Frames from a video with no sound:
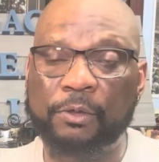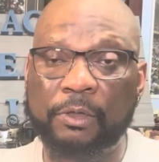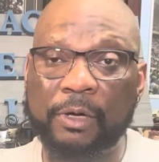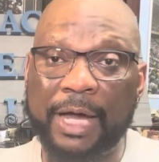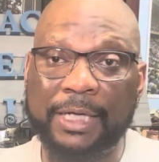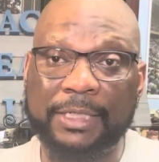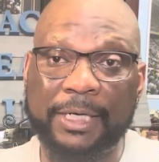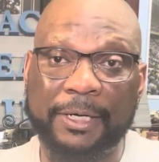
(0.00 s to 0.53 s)

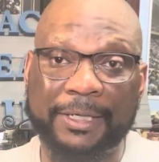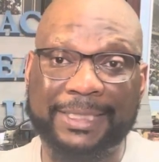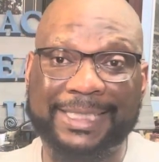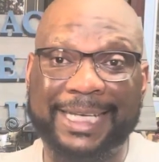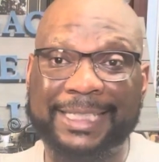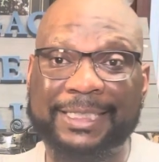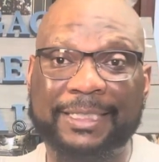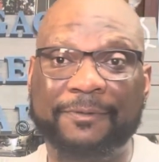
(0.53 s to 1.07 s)
out there and
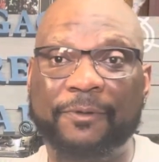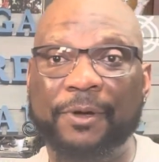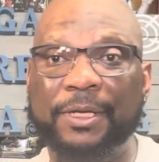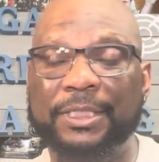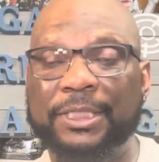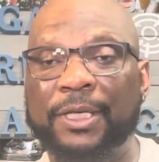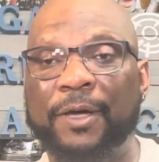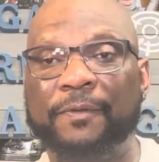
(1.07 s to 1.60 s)
test it for
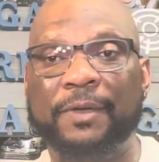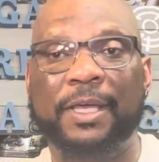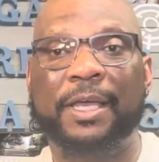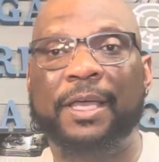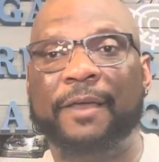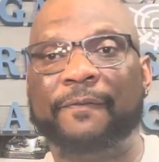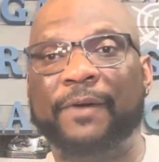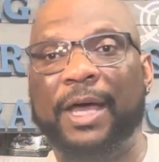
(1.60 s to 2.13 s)
yourself
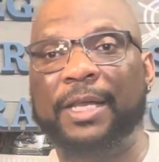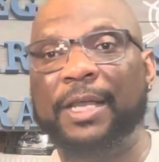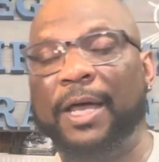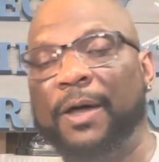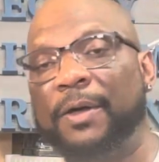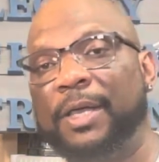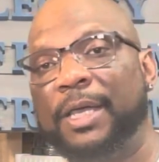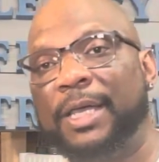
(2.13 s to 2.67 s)
and find
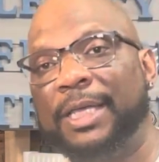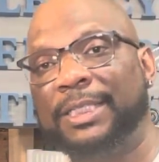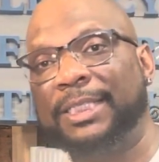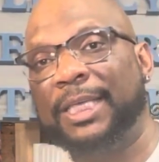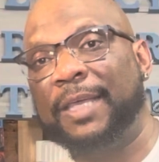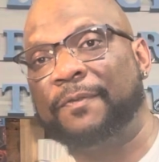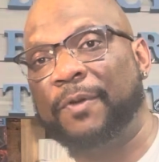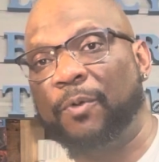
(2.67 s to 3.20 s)
out and
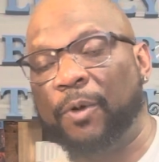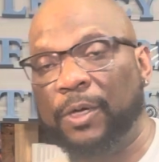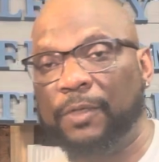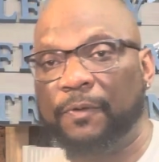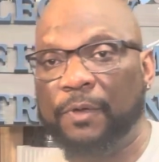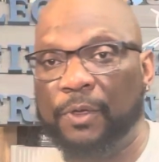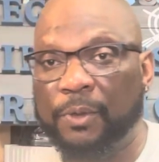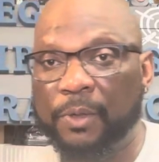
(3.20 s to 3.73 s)
see if it works
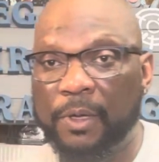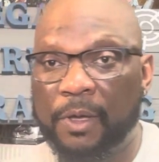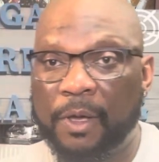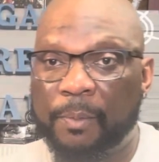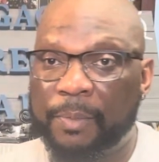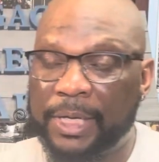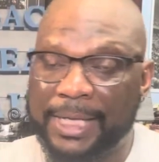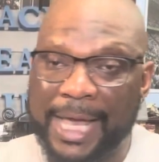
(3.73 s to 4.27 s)
for you.
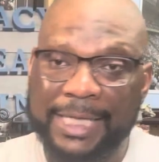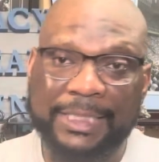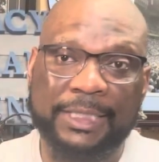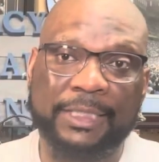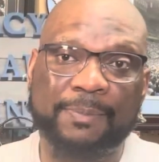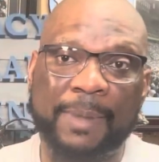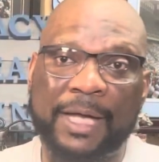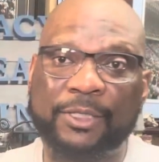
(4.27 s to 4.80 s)
But that's
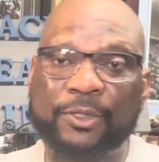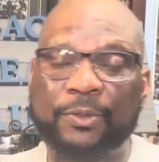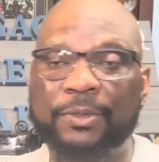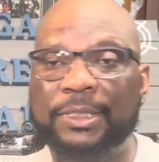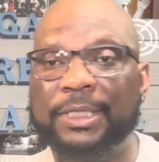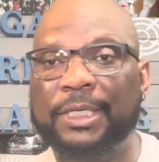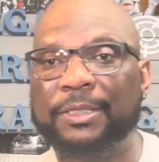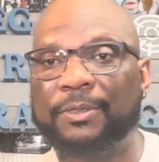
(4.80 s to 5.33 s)
just my 2
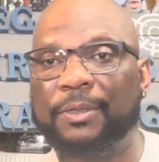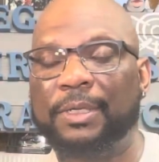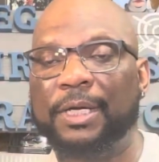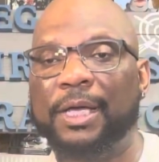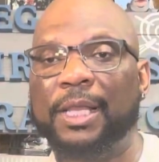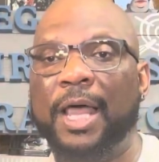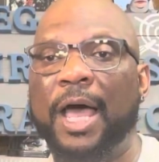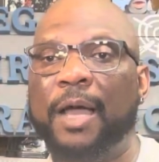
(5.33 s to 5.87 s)
cents on the
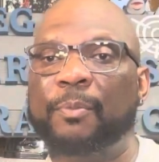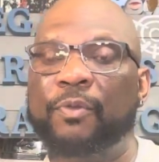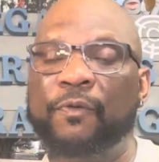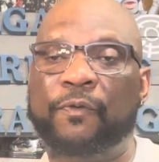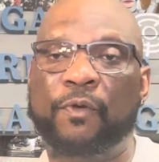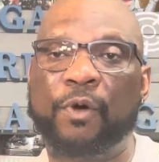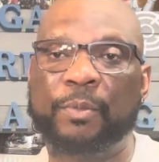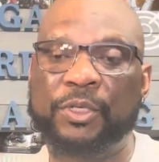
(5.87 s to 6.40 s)
Glock
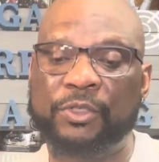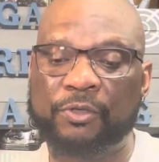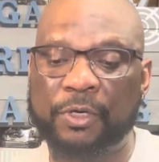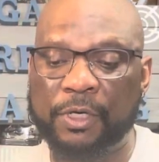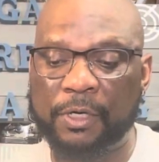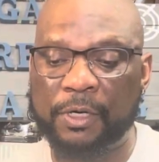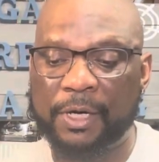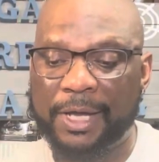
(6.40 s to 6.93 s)
Performance
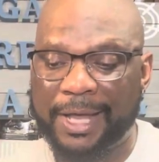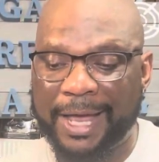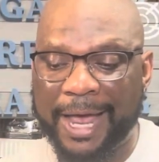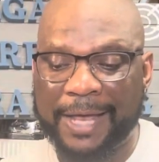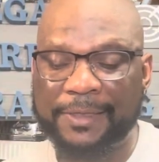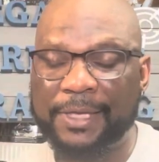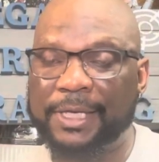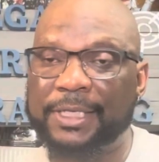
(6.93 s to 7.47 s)
trigger. I
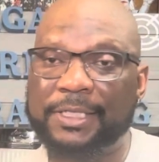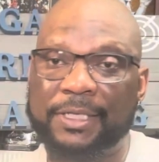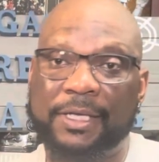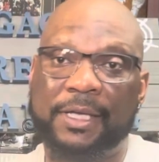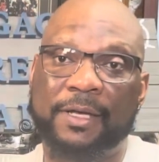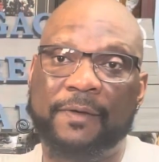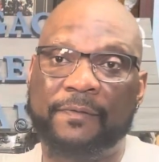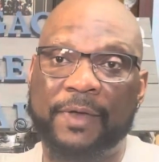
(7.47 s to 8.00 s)
think it's a
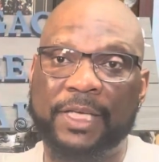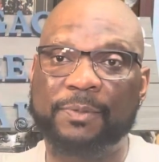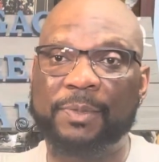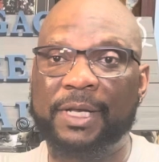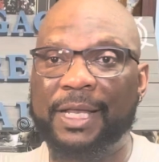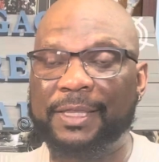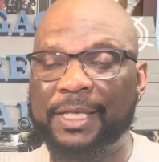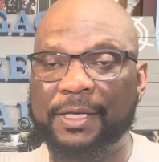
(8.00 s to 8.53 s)
good
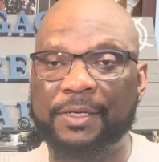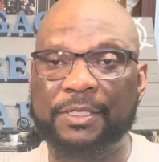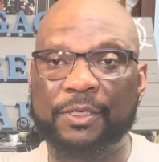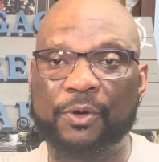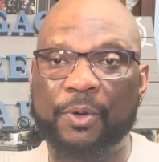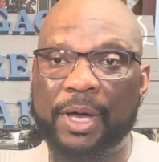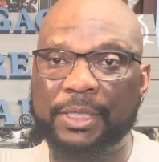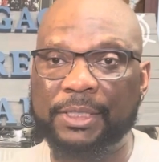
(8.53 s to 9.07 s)
investment. I think you should
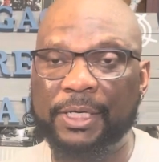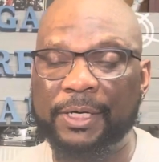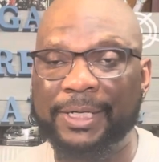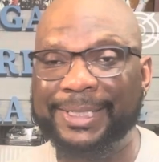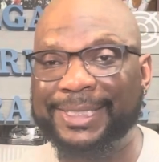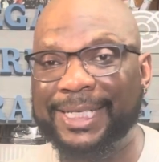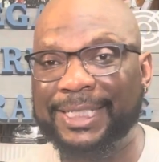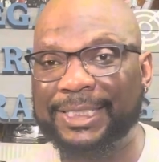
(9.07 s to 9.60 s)
go out there
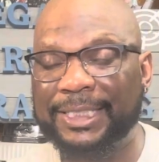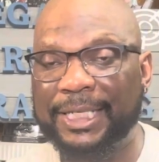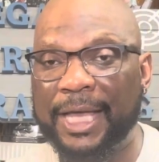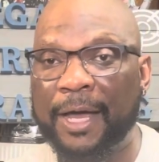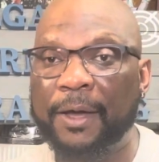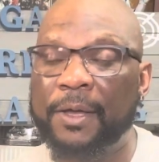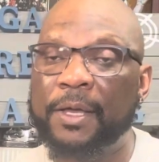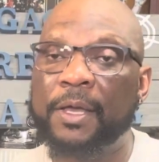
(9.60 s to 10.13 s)
and test it
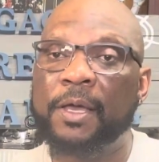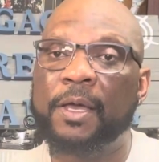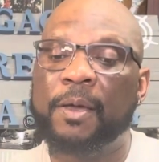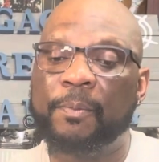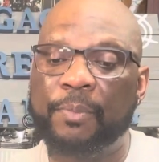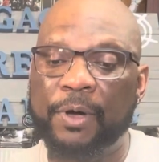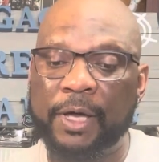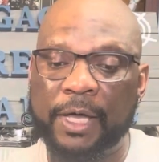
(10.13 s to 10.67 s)
out.
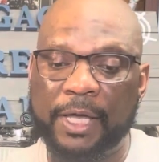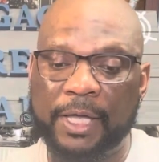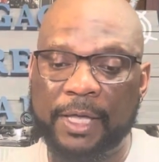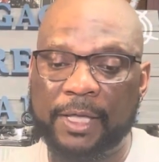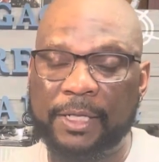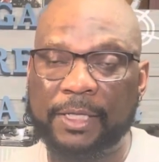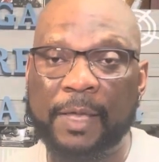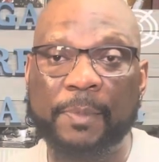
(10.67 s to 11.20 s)
But
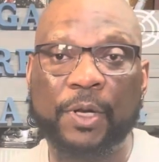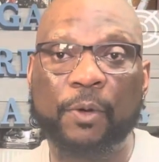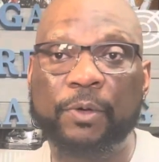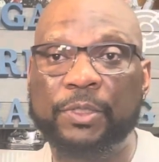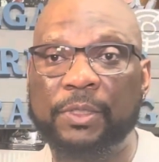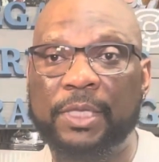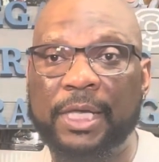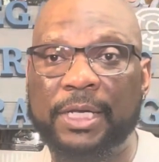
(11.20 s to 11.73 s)
let me know
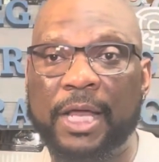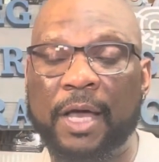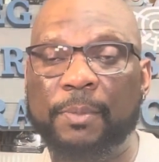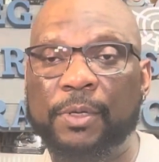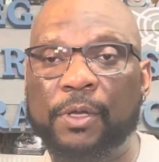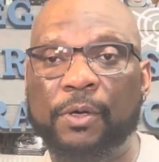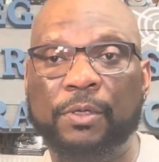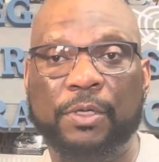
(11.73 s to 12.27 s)
what you think down
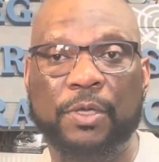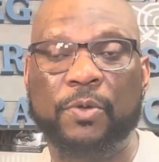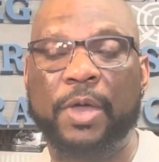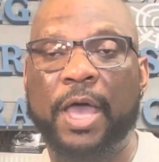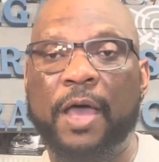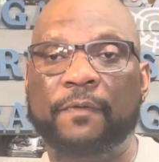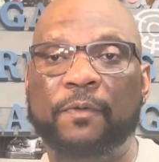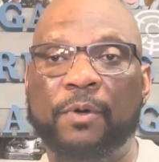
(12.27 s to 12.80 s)
below. Do you
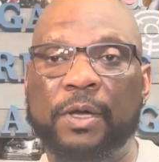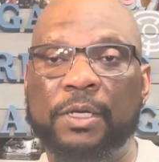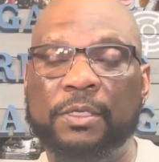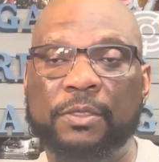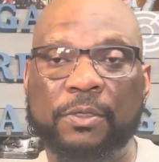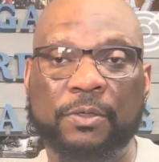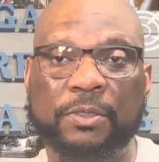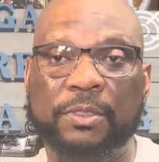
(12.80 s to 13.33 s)
have one?
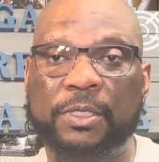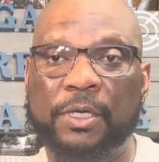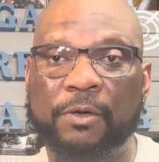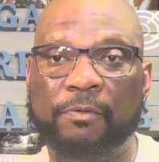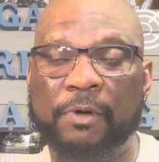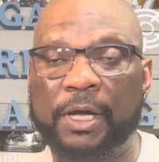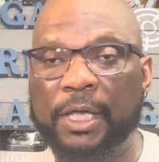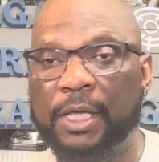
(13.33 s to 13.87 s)
Do you still
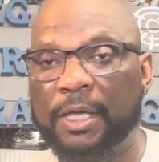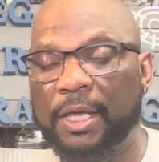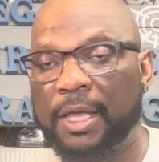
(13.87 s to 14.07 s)
run it?